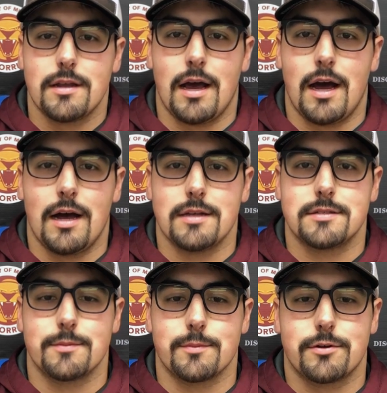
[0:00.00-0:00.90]

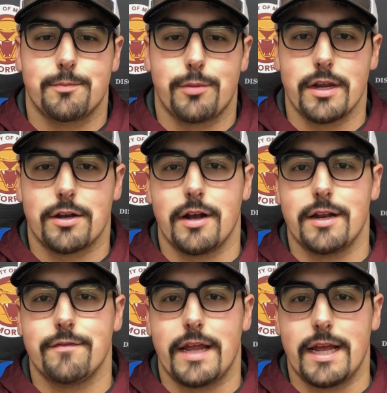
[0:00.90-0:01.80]
some pretty
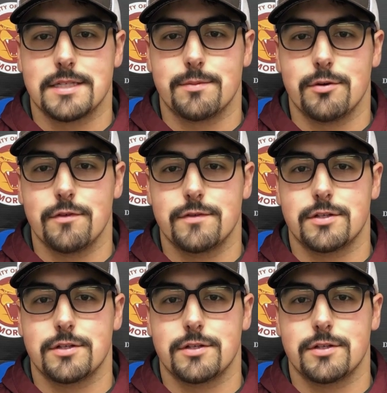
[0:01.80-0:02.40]
creative dance moves,